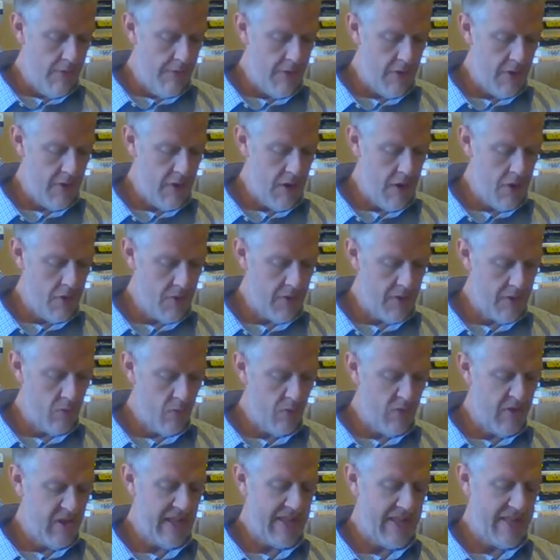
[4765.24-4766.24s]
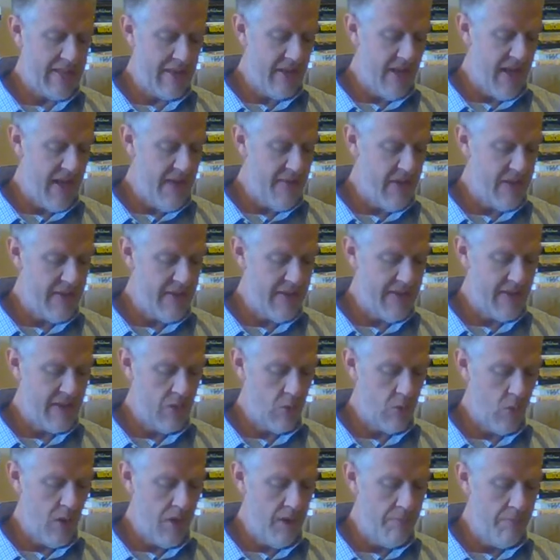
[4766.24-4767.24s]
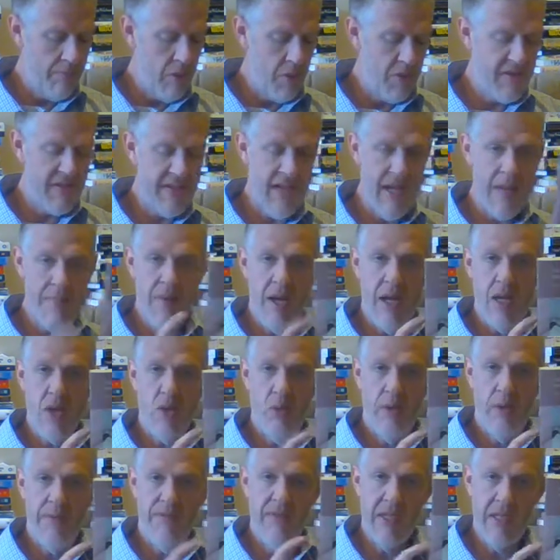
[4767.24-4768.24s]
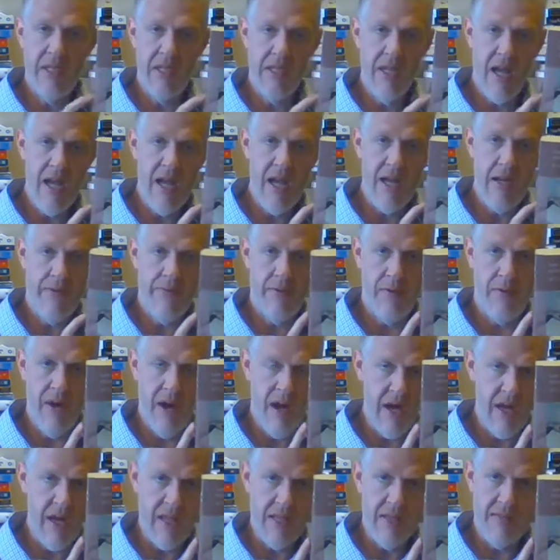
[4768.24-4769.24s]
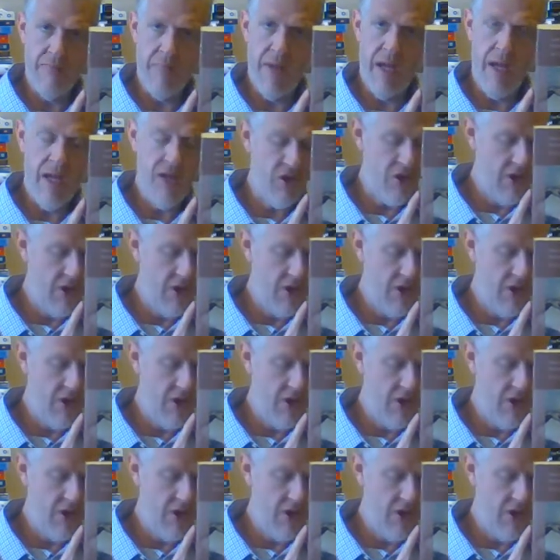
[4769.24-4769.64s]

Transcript: Footnotes six eleven and six twelve both cite page one fifty-nine of Varieties by